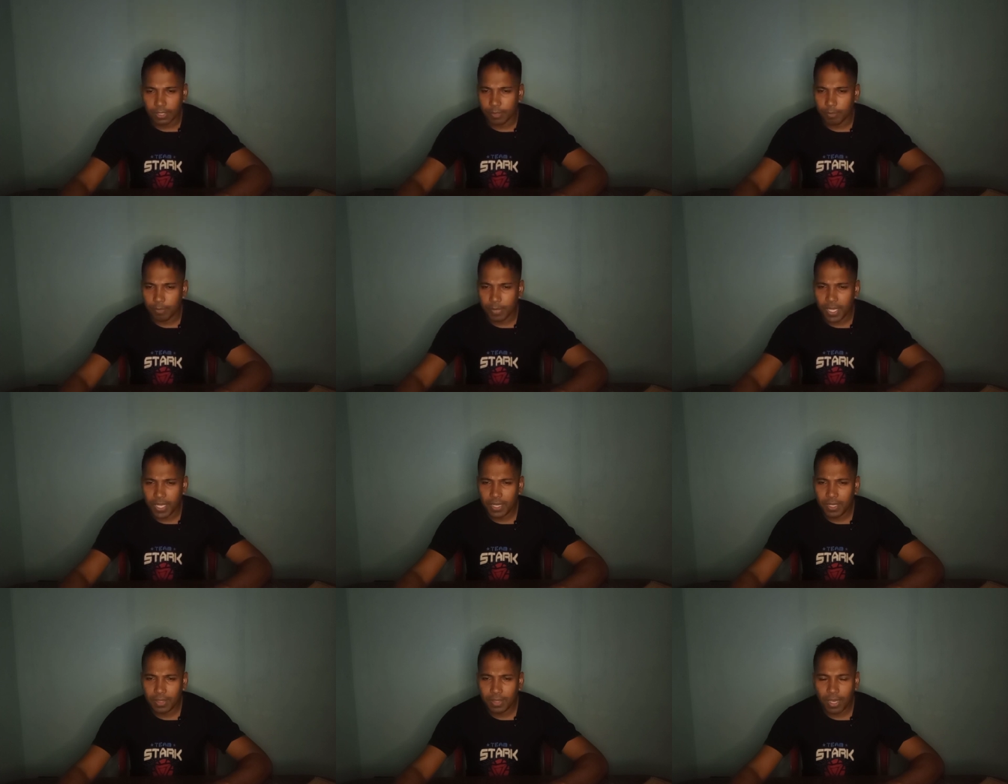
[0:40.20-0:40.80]

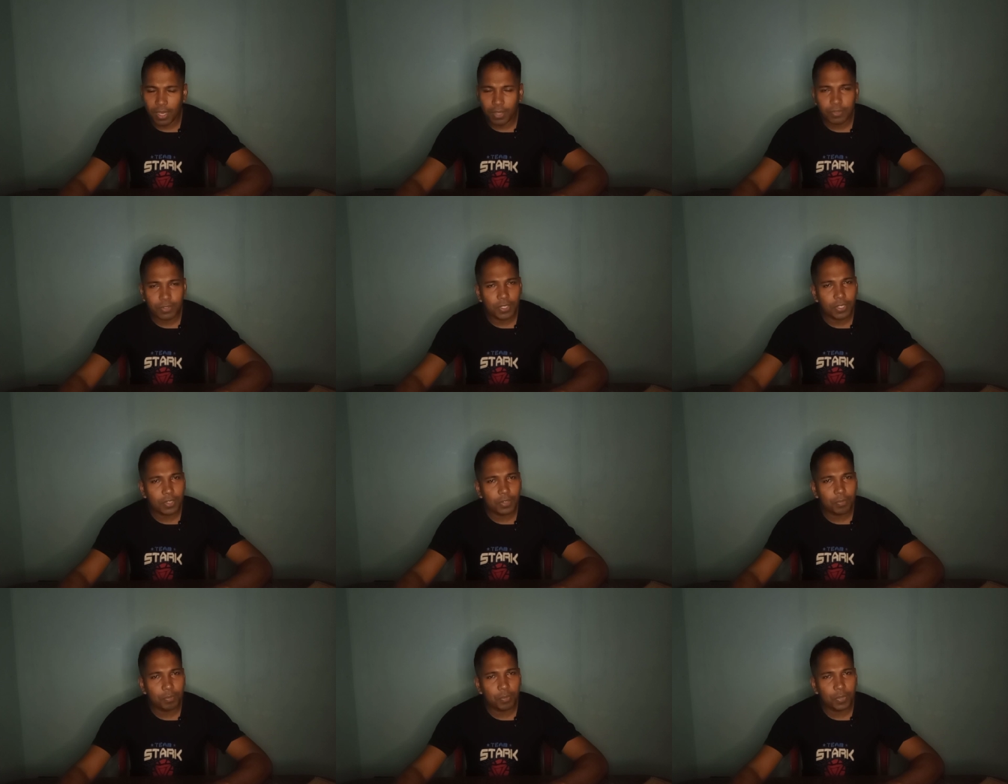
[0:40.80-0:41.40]
Many
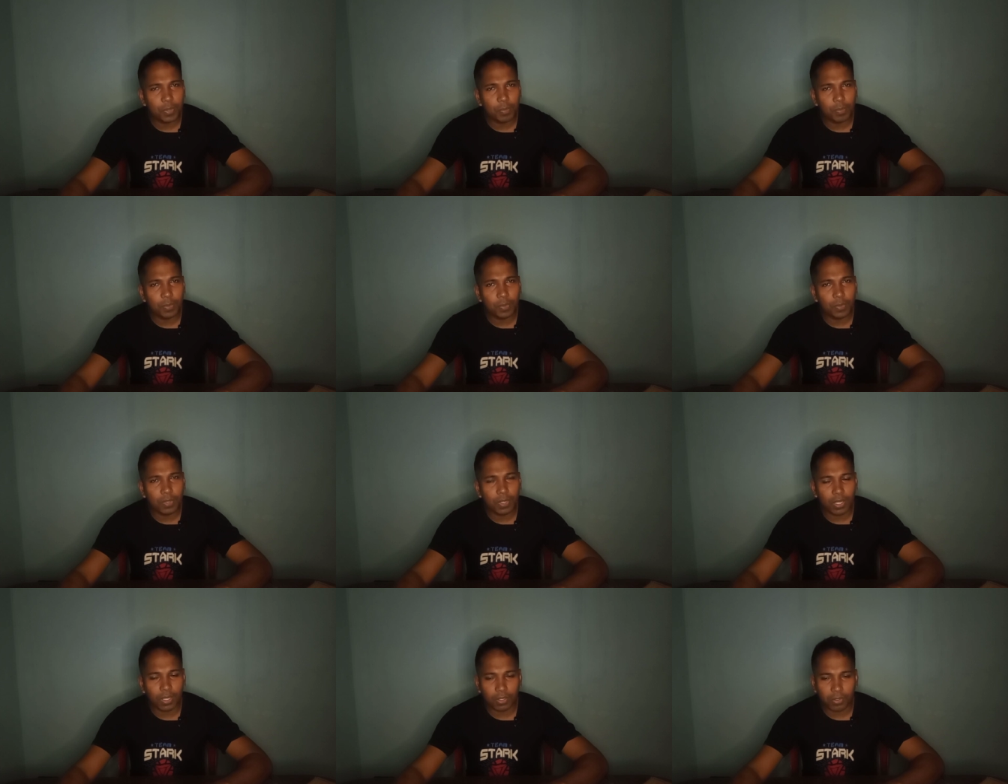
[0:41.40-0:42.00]
thousand of
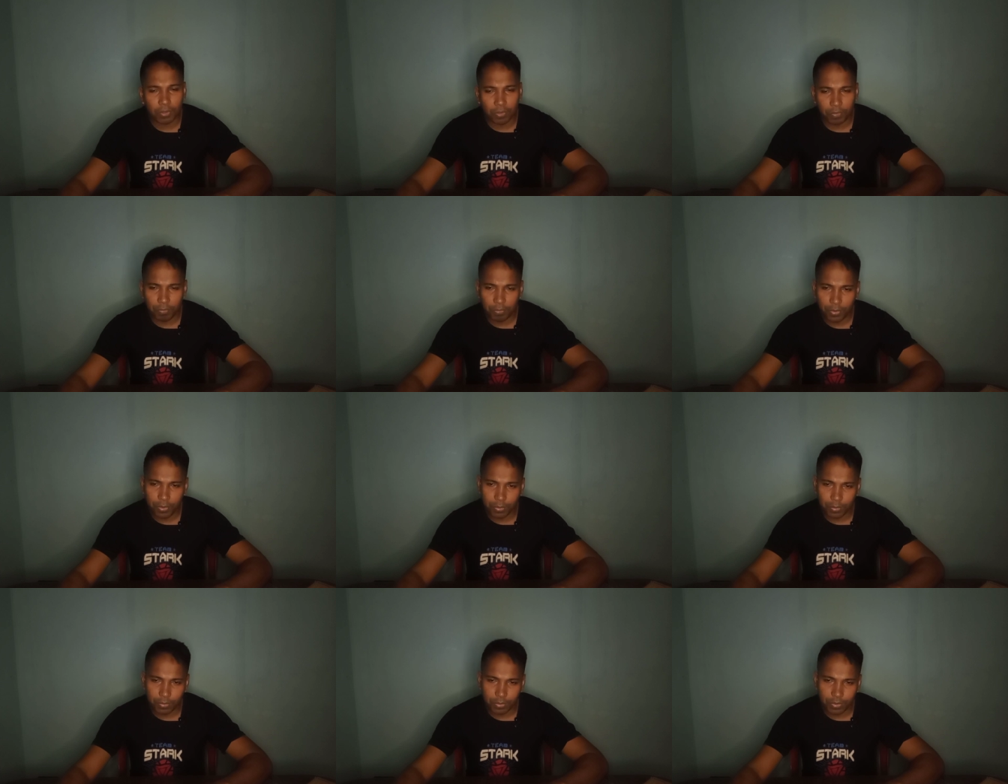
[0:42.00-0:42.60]
people are
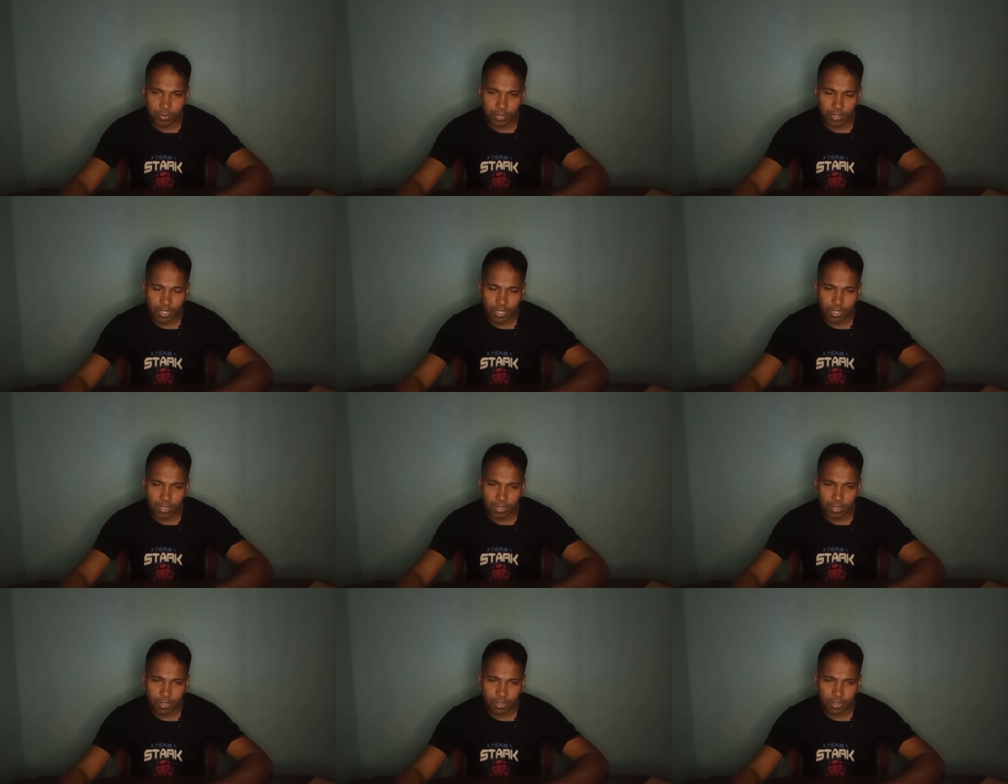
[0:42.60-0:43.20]
confused
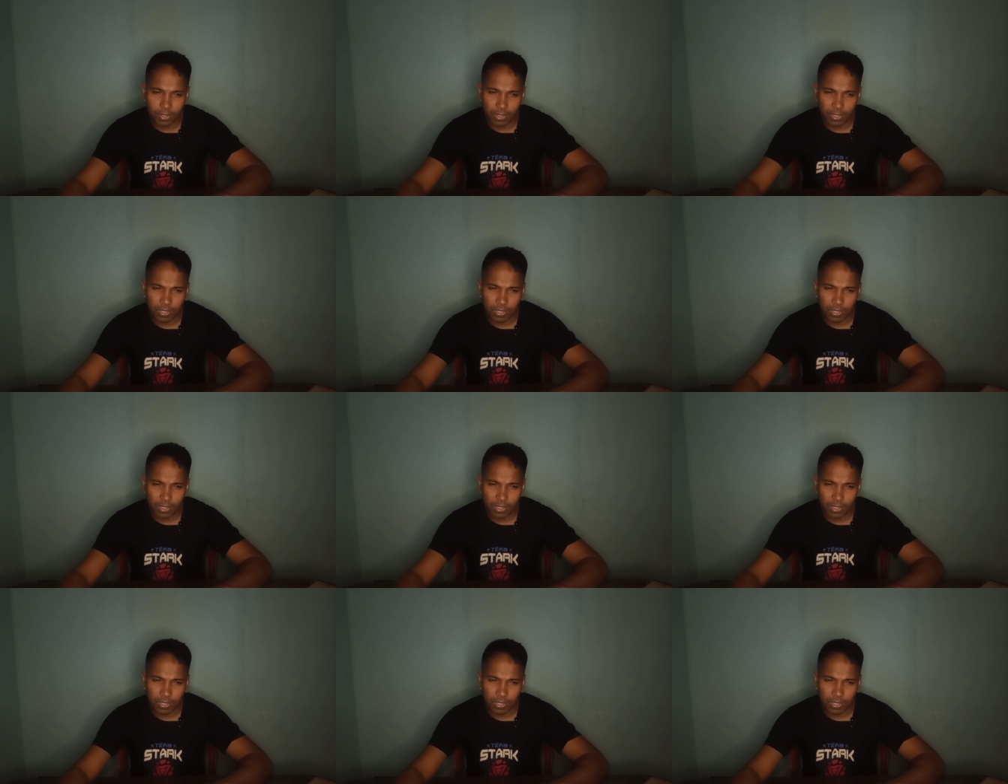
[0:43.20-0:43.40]
that